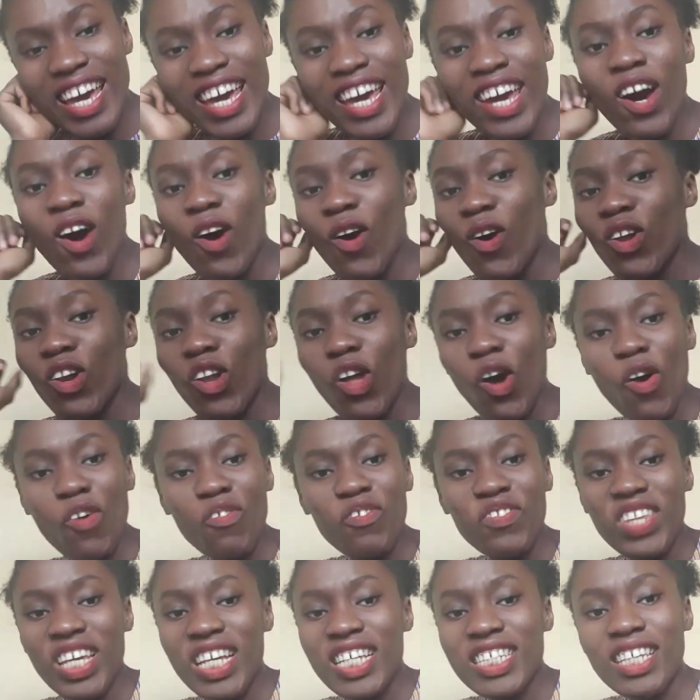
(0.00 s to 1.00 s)
A whole lot
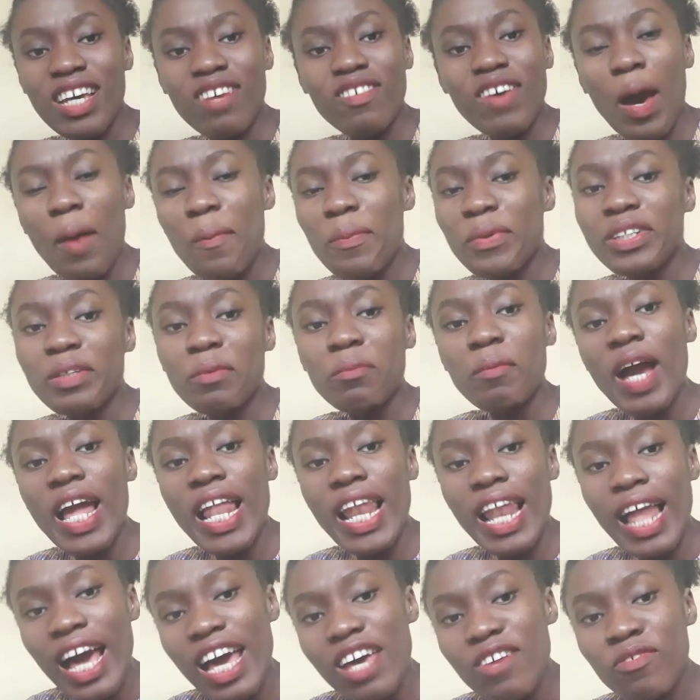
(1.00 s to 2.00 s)
of things have happened in my
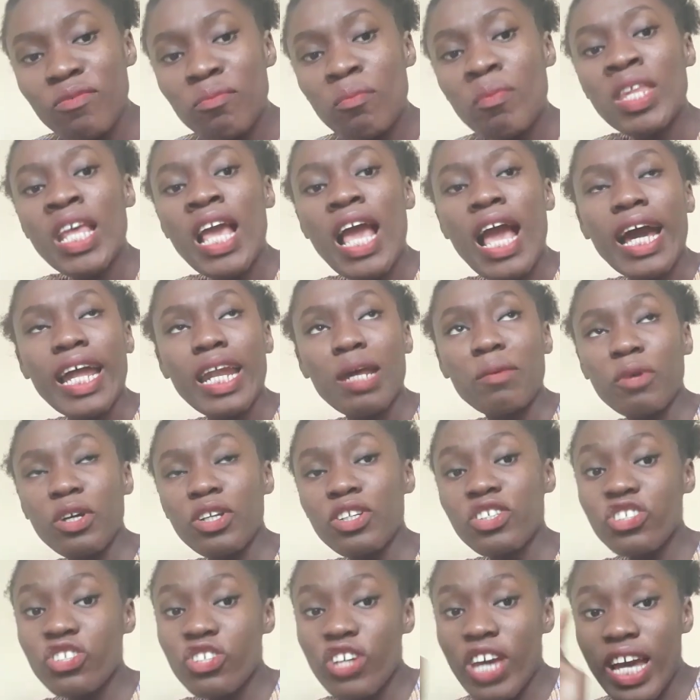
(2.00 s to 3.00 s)
life, and I'm going
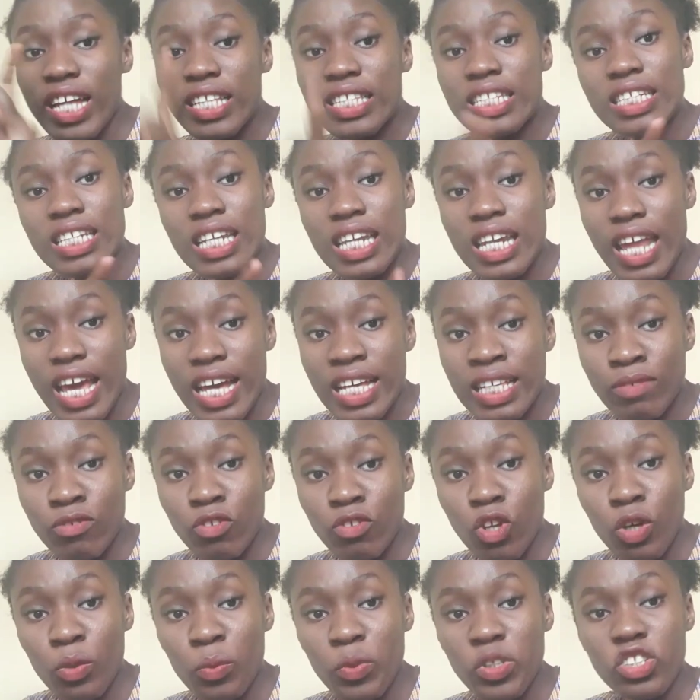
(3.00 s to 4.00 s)
to share it in the next
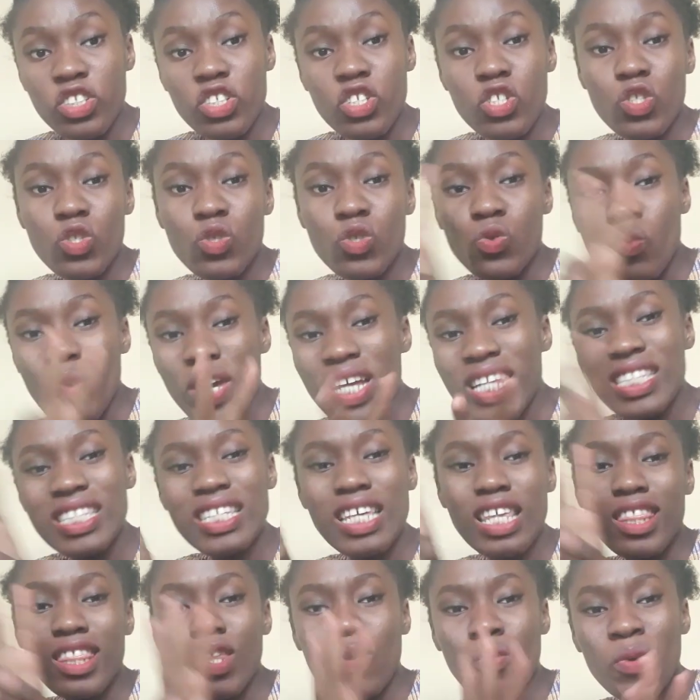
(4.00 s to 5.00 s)
vlog, which is
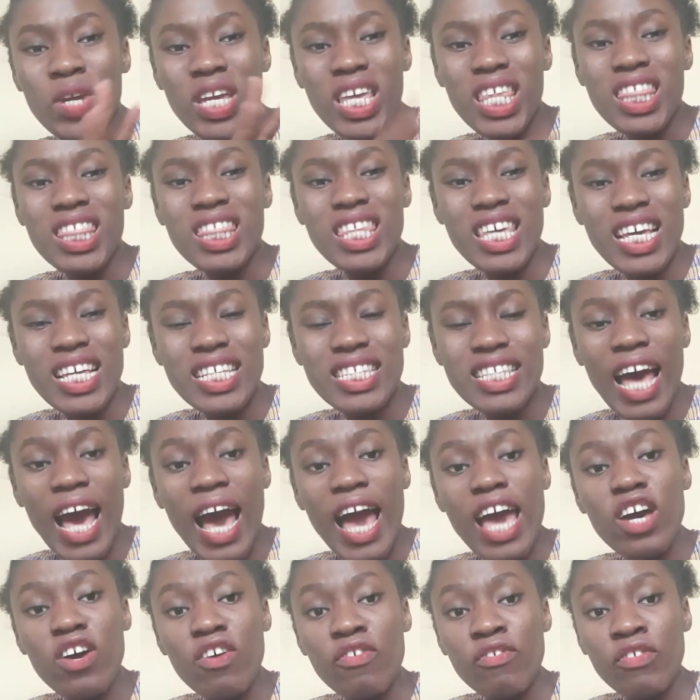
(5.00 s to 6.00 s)
23 things I
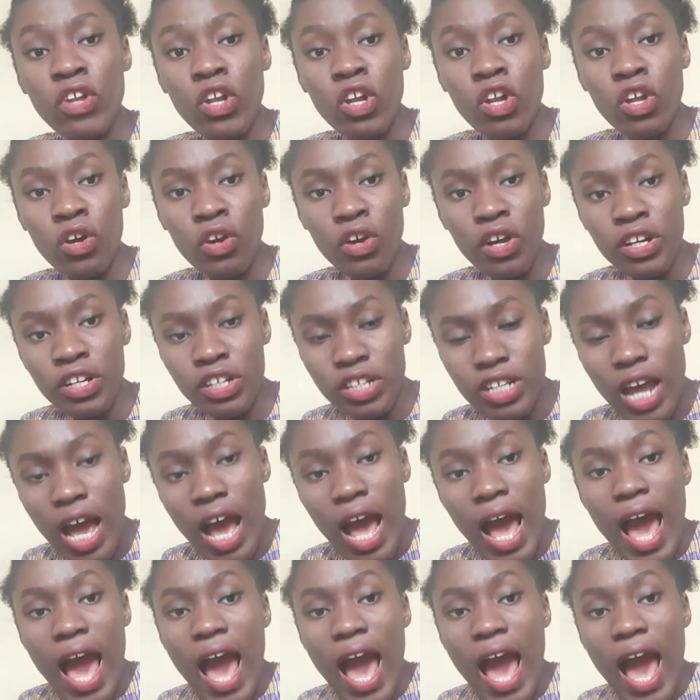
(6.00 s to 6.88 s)
have learned